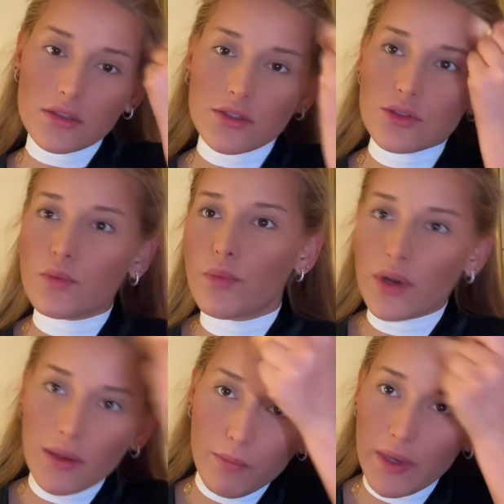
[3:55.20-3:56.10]
to
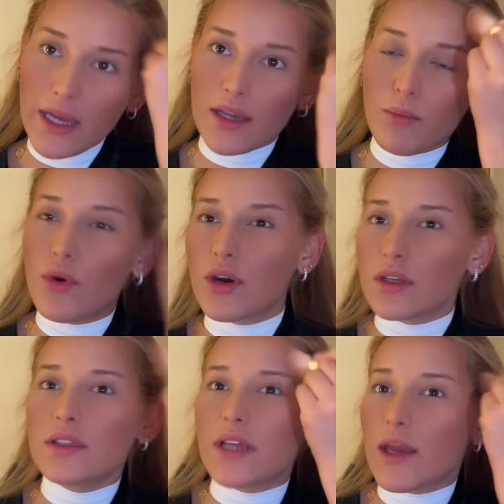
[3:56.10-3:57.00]
bring back more
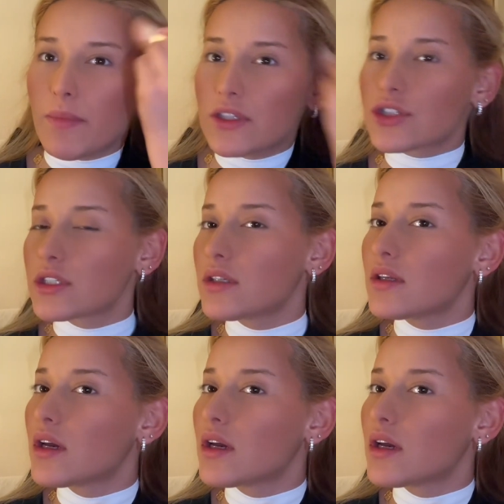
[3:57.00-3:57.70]
dimension.